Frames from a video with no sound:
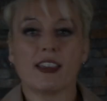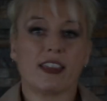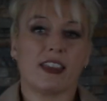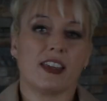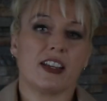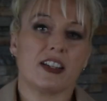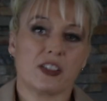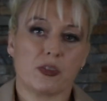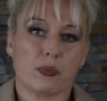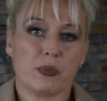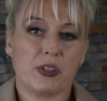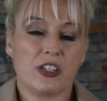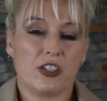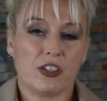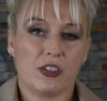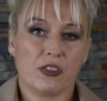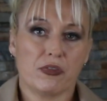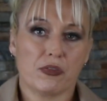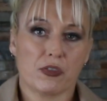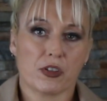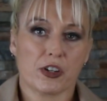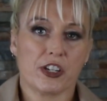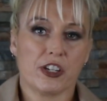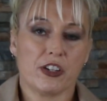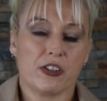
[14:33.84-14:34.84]
things we do
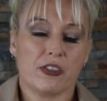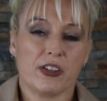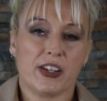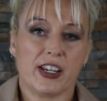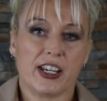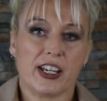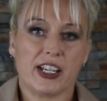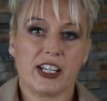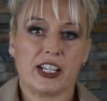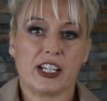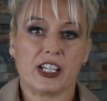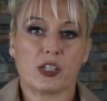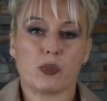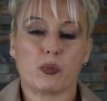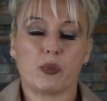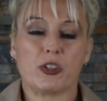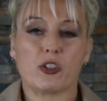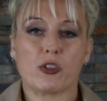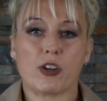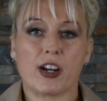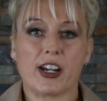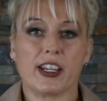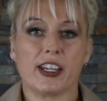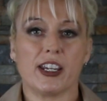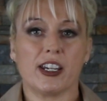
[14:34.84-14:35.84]
for you is we
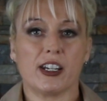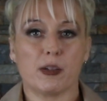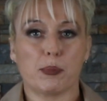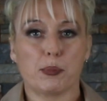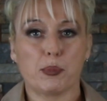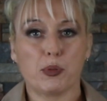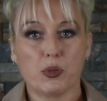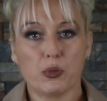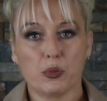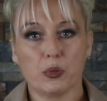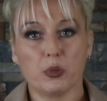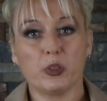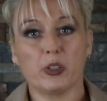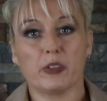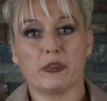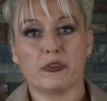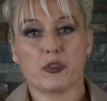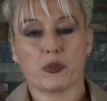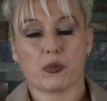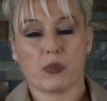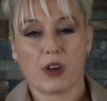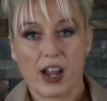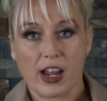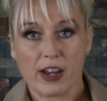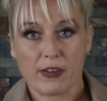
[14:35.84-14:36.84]
try to get a pool of
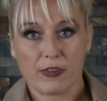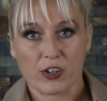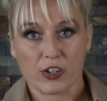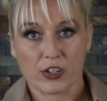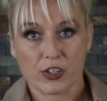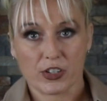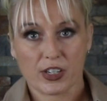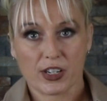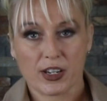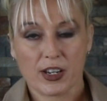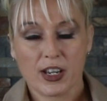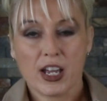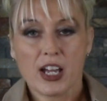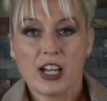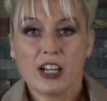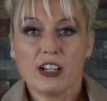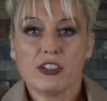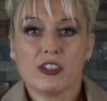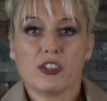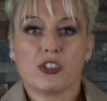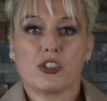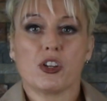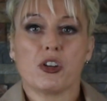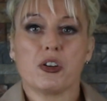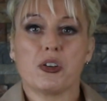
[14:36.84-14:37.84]
drivers
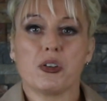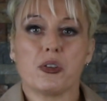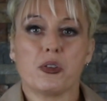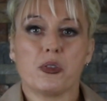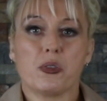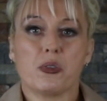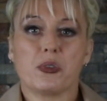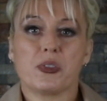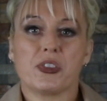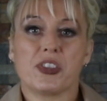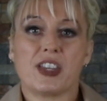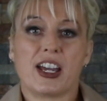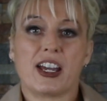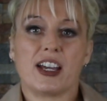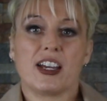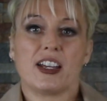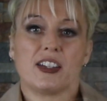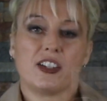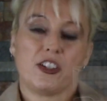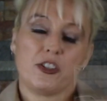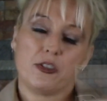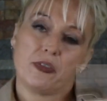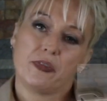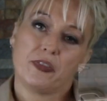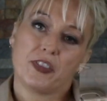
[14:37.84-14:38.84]
so
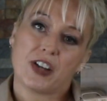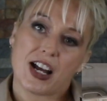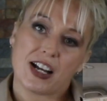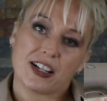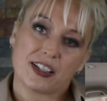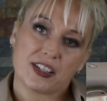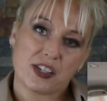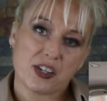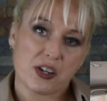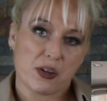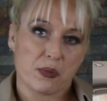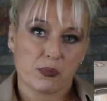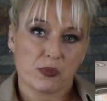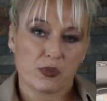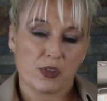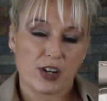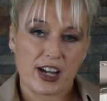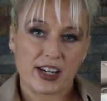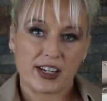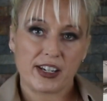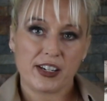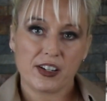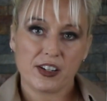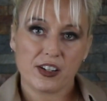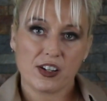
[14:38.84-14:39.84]
that you've got some
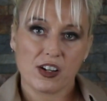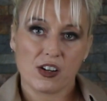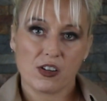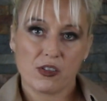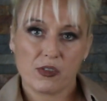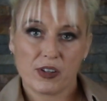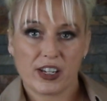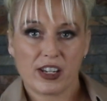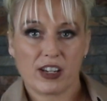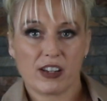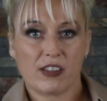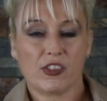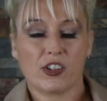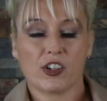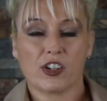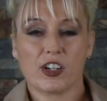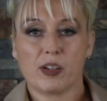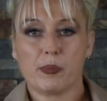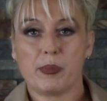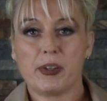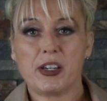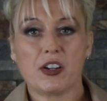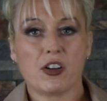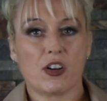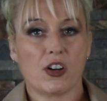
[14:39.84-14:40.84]
ready to go. Again, they're going
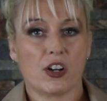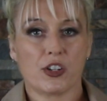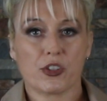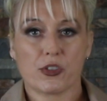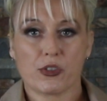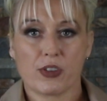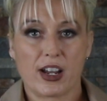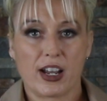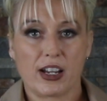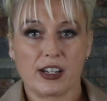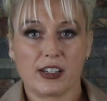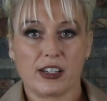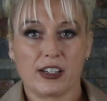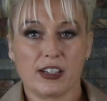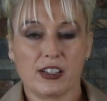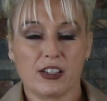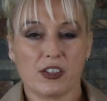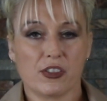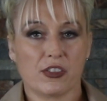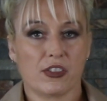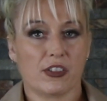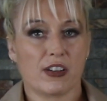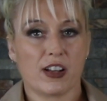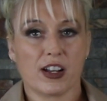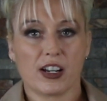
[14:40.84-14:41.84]
to be contracted,
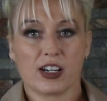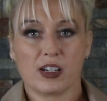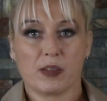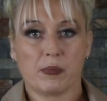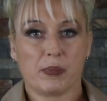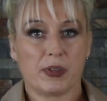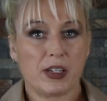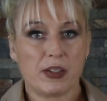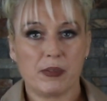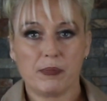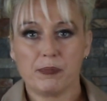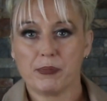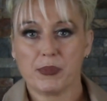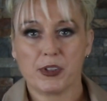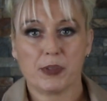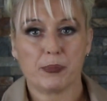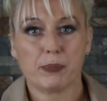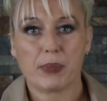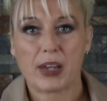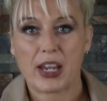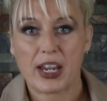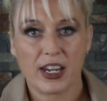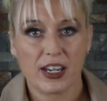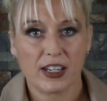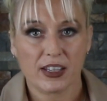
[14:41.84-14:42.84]
so they're not going to be
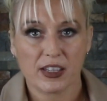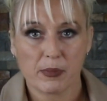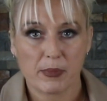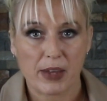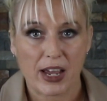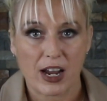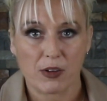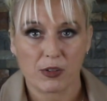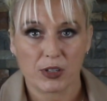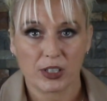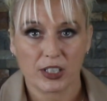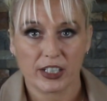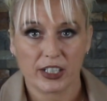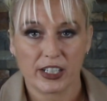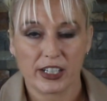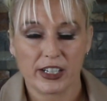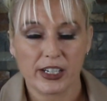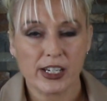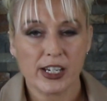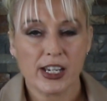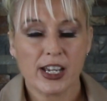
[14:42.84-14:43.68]
paying them hourly.